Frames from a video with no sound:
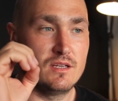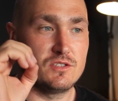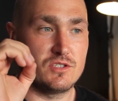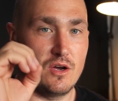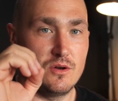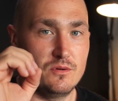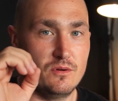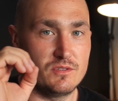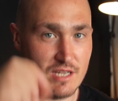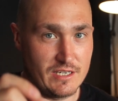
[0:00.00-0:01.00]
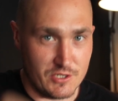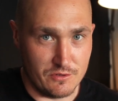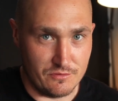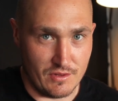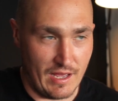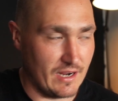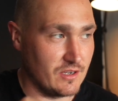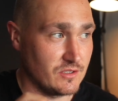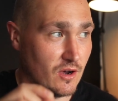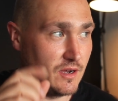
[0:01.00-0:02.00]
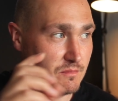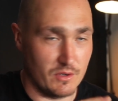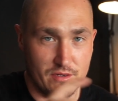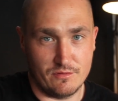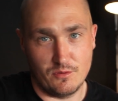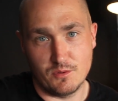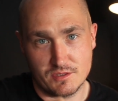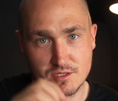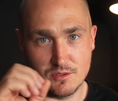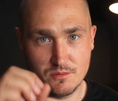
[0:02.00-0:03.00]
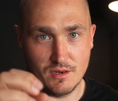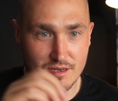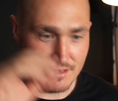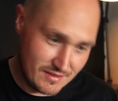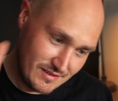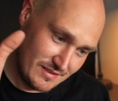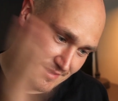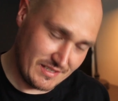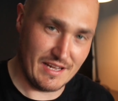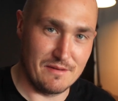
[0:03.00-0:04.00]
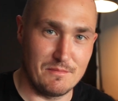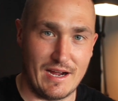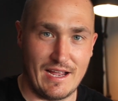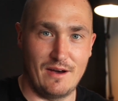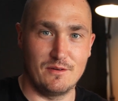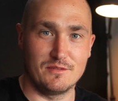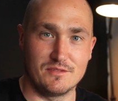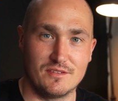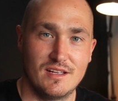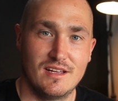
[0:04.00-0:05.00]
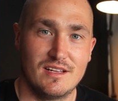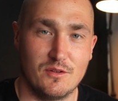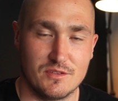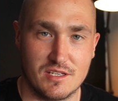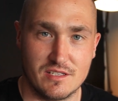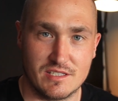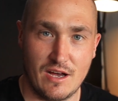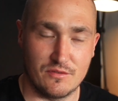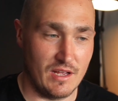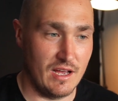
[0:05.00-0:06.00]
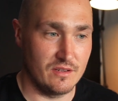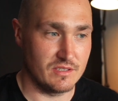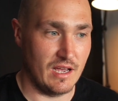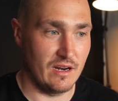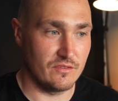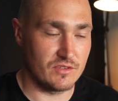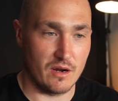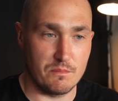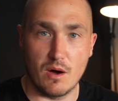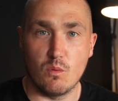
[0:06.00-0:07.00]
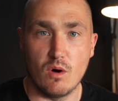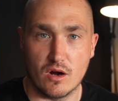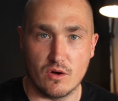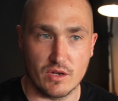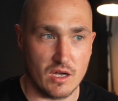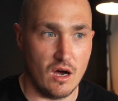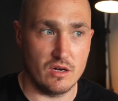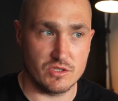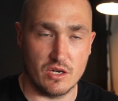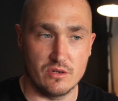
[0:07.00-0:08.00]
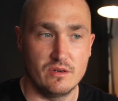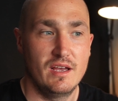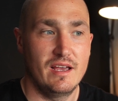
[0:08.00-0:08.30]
So stay tuned for that, because I'm looking forward to getting back out onto the South Downs, and I've done a bit of work on the car, so